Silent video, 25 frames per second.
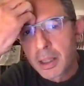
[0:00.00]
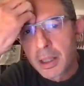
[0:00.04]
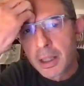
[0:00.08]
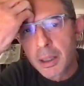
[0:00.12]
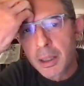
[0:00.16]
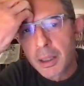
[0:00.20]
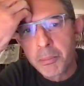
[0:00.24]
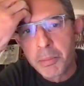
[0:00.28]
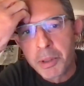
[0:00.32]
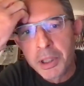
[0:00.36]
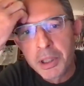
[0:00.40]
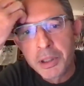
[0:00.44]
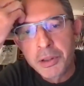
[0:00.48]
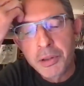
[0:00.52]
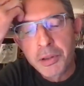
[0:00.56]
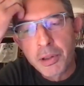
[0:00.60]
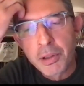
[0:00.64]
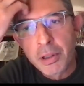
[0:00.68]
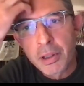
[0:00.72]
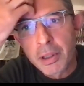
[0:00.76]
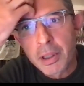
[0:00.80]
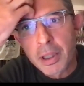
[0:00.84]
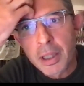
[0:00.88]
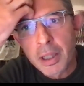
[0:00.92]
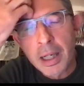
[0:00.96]
a
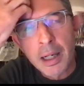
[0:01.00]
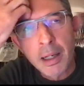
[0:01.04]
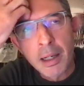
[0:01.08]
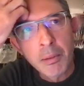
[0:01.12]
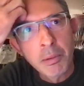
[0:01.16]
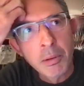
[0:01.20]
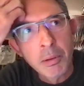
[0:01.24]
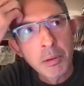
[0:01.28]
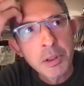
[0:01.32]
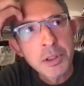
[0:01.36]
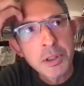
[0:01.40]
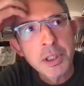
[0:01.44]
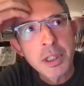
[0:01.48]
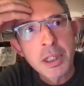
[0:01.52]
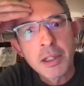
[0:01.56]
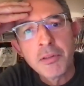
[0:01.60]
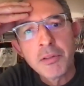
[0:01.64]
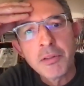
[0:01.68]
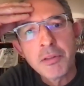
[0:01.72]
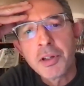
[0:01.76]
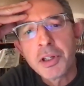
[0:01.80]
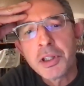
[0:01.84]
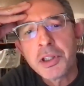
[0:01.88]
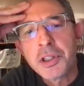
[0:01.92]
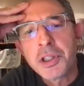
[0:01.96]
breeder, where was he, in
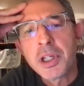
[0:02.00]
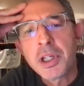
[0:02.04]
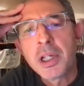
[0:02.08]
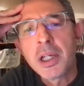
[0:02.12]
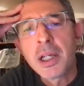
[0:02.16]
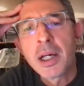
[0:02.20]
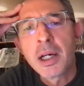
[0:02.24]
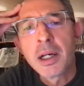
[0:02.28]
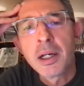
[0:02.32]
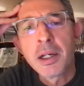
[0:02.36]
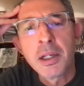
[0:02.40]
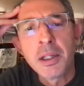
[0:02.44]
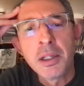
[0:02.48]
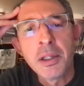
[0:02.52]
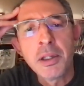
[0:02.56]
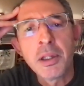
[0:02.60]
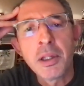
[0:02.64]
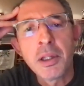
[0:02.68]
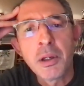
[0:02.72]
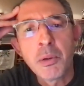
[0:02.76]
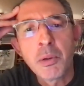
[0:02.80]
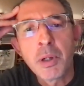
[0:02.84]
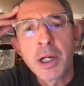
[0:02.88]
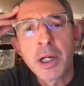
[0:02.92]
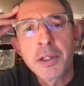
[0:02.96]
Virginia in the
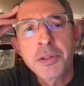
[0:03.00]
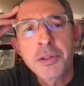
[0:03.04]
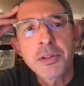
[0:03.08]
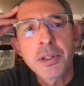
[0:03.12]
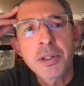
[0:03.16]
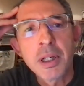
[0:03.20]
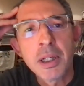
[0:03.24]
US,